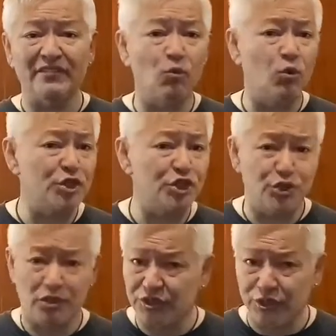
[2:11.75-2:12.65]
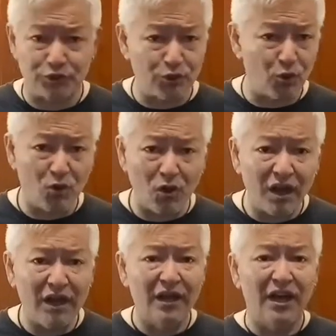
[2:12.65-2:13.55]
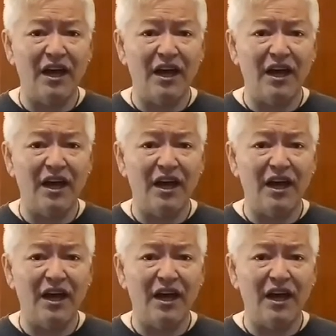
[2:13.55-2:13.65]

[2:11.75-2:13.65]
They've worn J'adore.